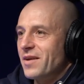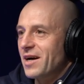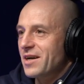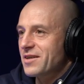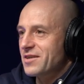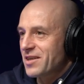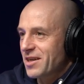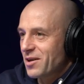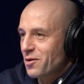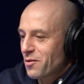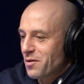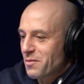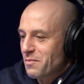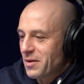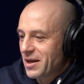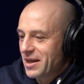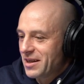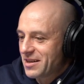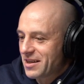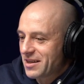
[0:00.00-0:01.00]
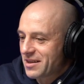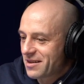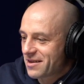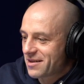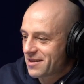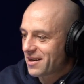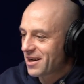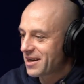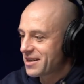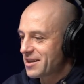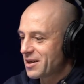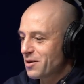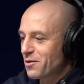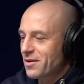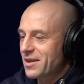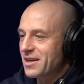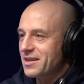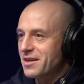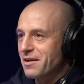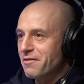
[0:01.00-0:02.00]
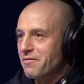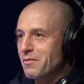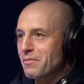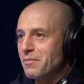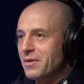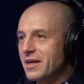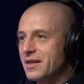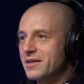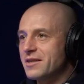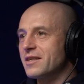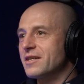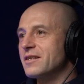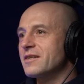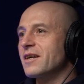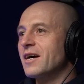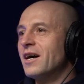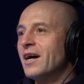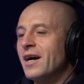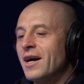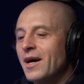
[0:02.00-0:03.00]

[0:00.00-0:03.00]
I see all the pieces. I see all these different pieces,